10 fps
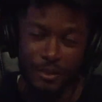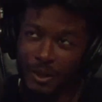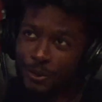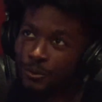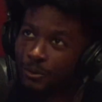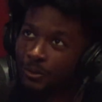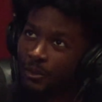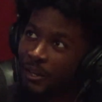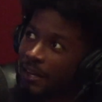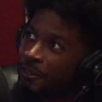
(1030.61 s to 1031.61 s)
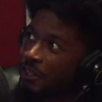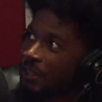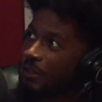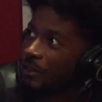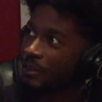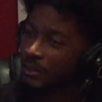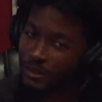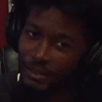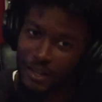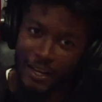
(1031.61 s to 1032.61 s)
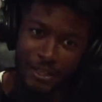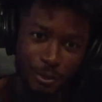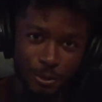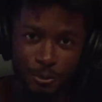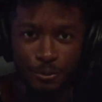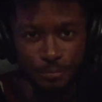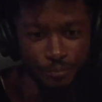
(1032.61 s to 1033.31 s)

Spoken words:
You know, like I was saying in high school.